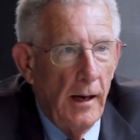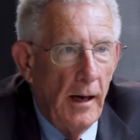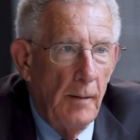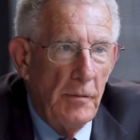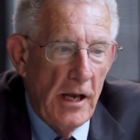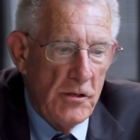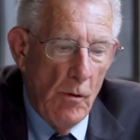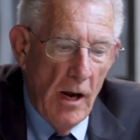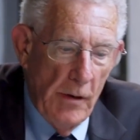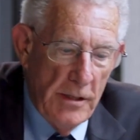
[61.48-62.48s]
But
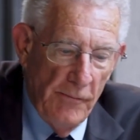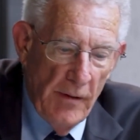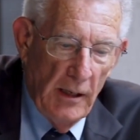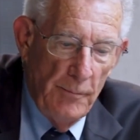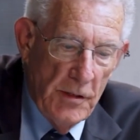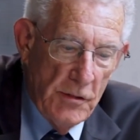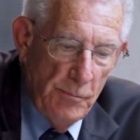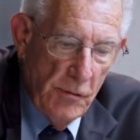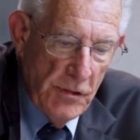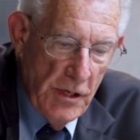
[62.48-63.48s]
that's why we developed this
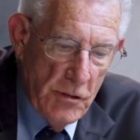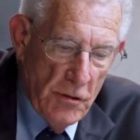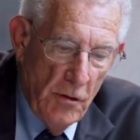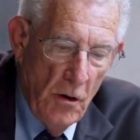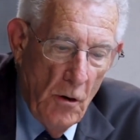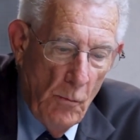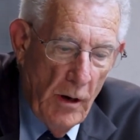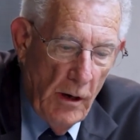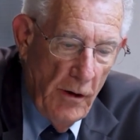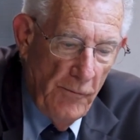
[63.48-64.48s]
procedure
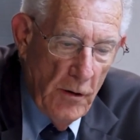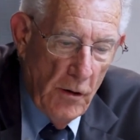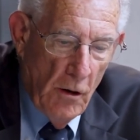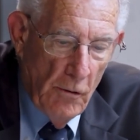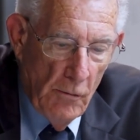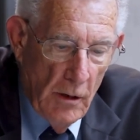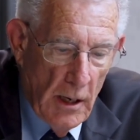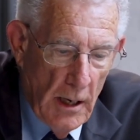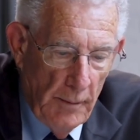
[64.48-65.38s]
where if you go,